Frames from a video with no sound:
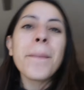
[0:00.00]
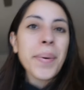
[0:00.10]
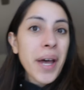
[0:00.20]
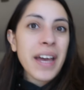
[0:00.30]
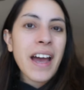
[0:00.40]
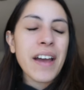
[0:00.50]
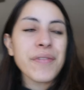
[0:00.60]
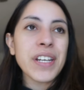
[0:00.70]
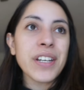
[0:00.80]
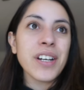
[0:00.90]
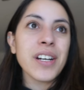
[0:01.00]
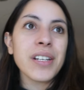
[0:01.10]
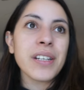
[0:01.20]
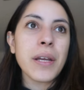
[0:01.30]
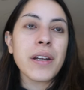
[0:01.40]
but I figured,
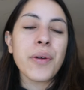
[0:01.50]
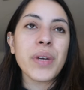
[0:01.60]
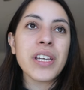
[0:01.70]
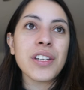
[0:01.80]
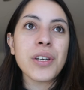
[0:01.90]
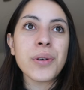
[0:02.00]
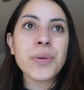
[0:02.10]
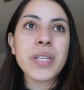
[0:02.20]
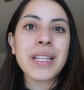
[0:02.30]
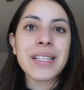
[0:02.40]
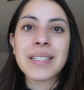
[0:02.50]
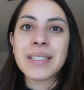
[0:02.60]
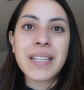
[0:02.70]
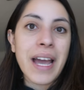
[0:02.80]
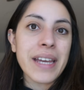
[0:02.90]
you know, we can use this
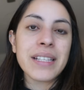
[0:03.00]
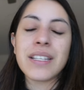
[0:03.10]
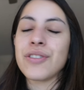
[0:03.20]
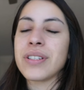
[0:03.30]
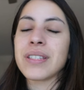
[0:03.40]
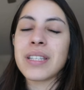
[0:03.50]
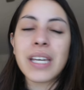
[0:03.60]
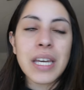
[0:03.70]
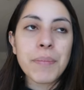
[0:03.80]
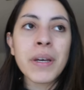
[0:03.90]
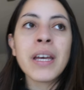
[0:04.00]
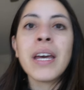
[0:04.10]
night to just sleep,